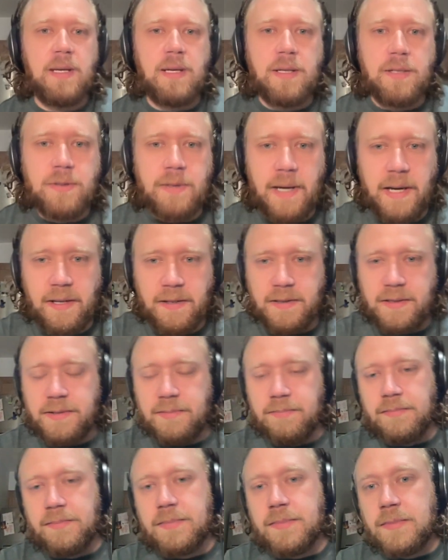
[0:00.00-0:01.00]
try to
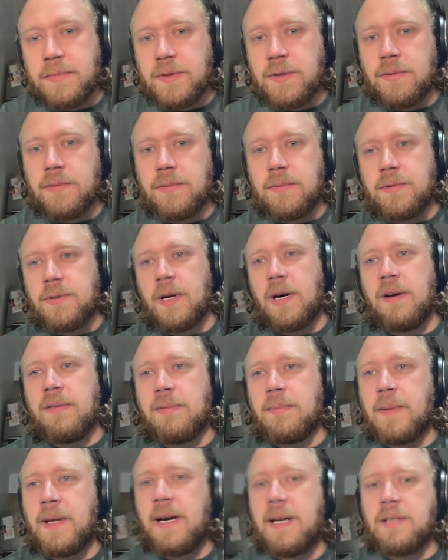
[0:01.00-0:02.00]
draw
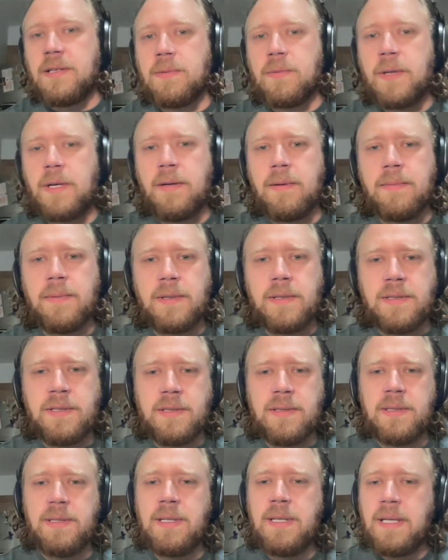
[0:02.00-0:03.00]
from that as well,
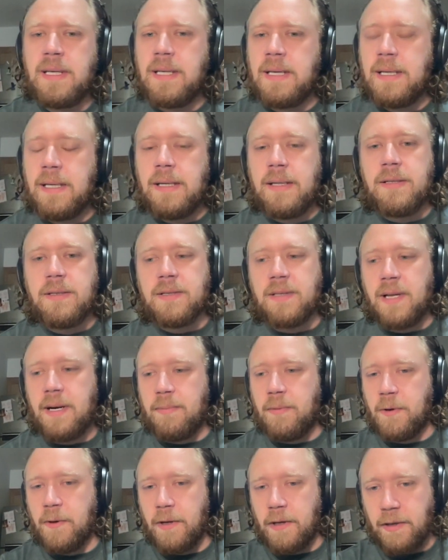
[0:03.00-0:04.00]
because there's a lot
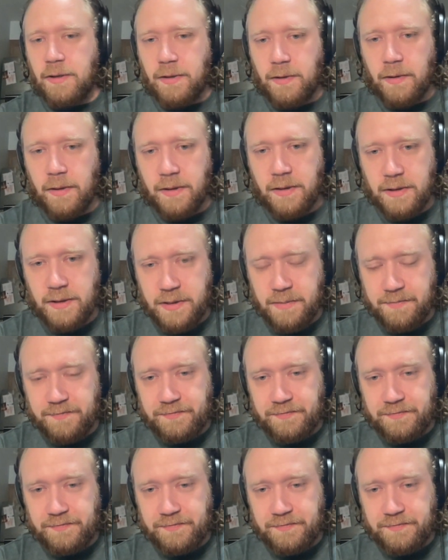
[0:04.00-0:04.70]
more you can do on this.